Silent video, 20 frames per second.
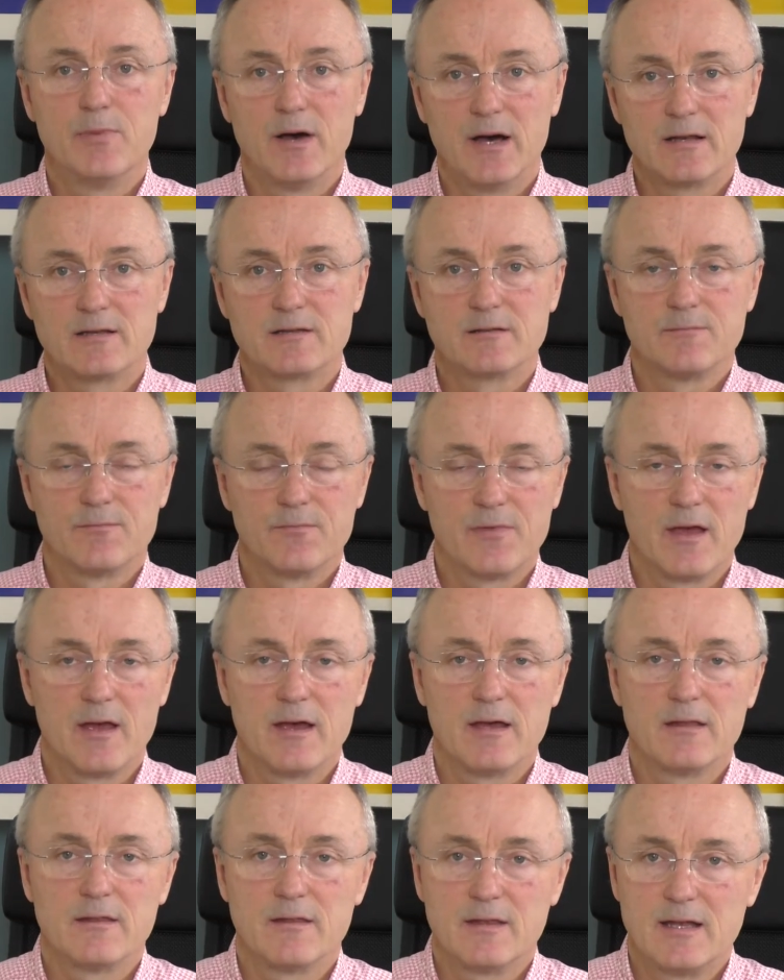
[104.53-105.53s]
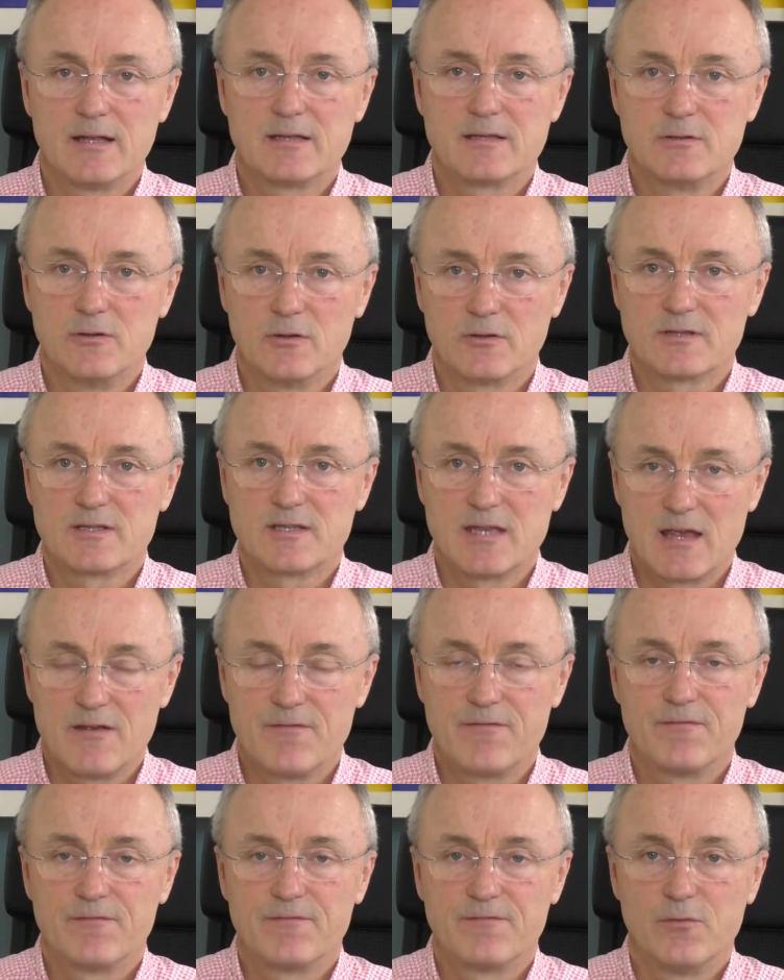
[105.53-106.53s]
but it's not
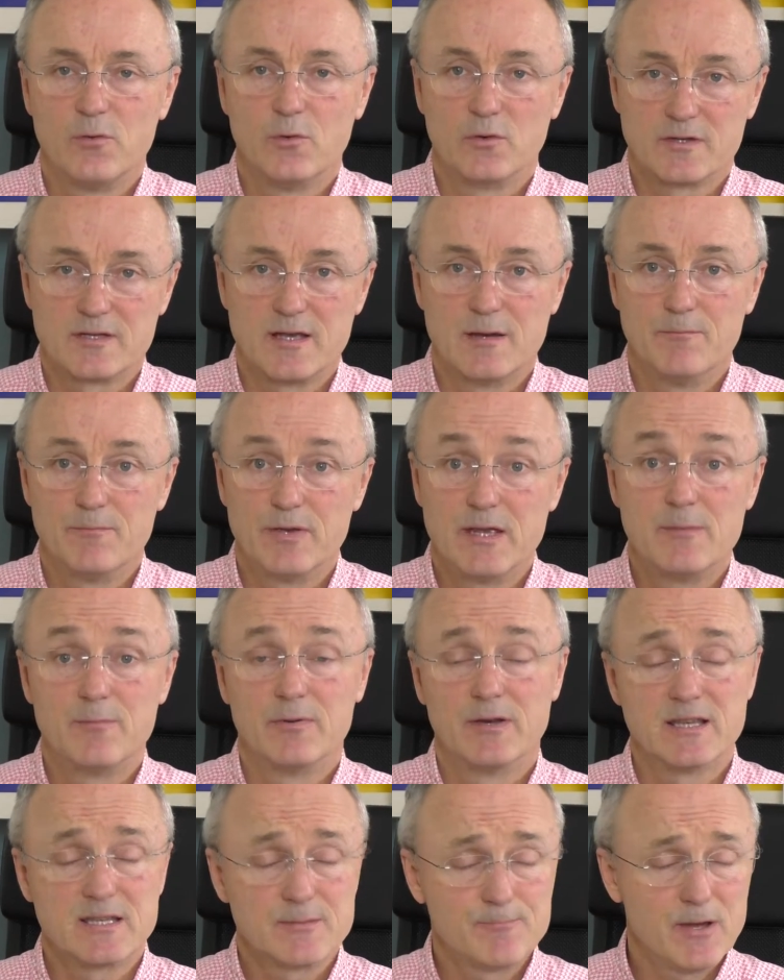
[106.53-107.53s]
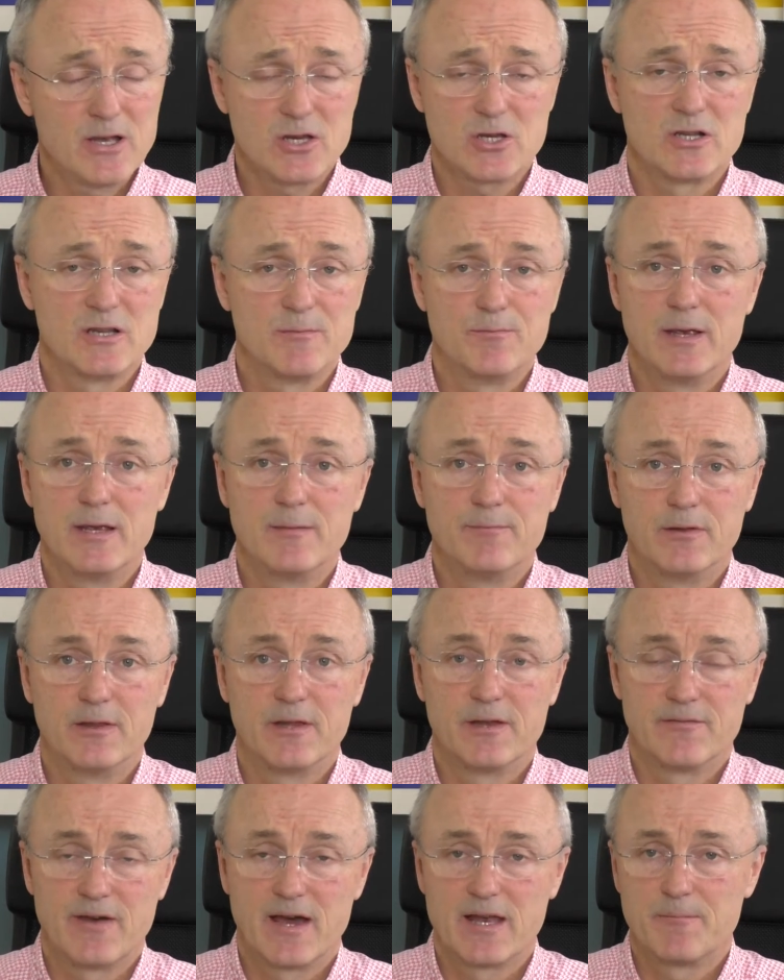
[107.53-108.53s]
safe for some people, especially people
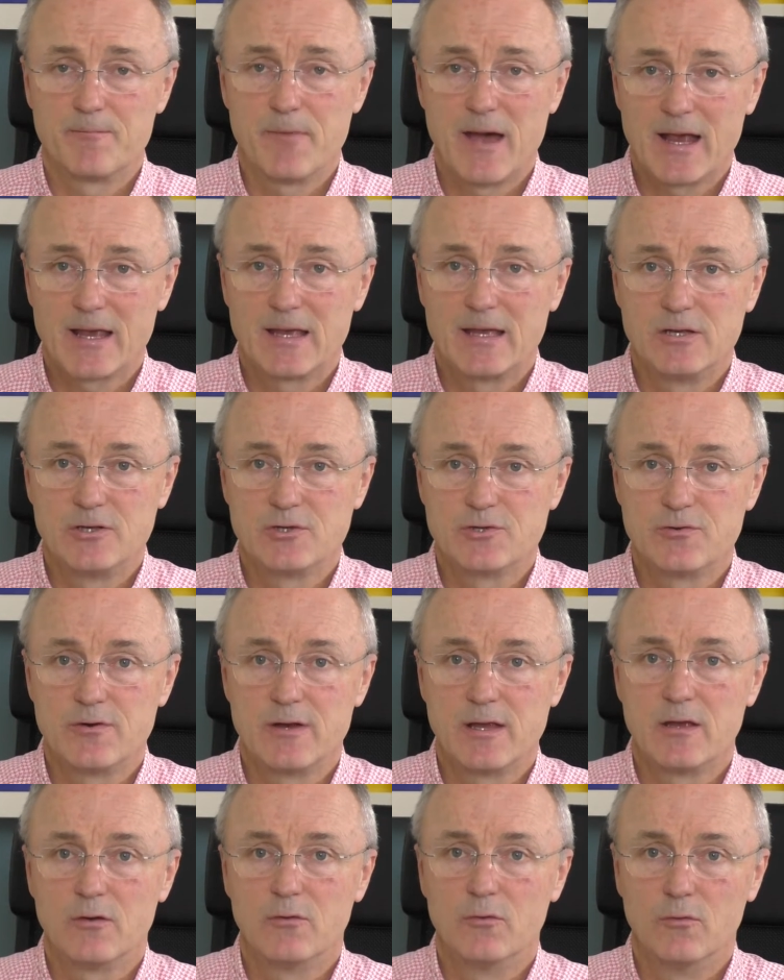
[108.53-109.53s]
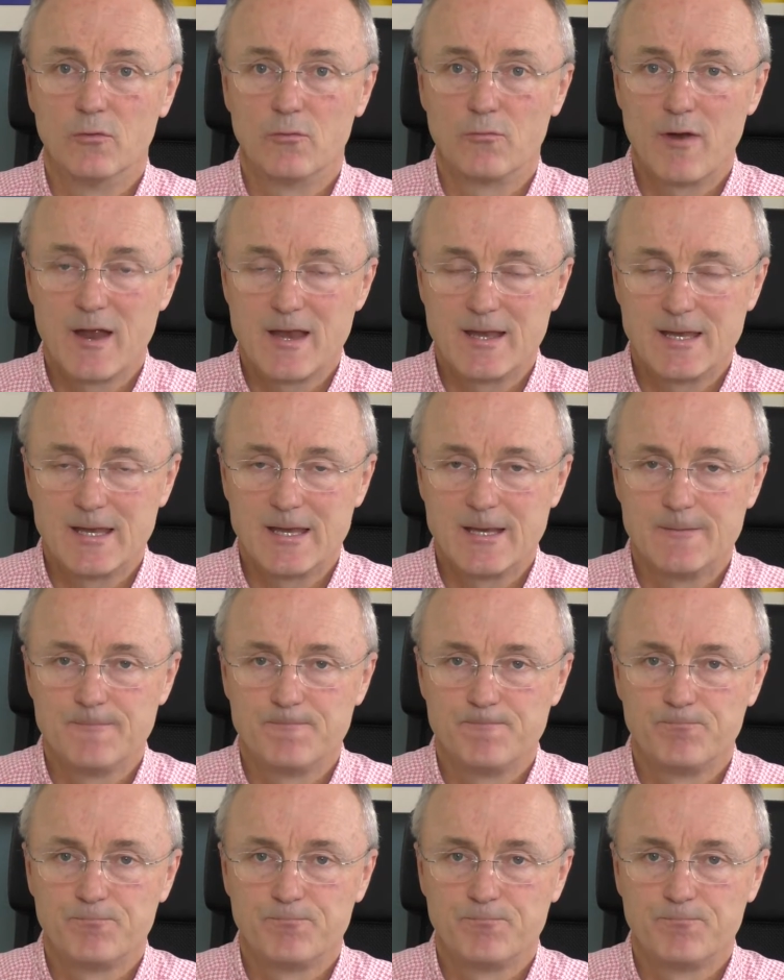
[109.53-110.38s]
that have had a back injury already.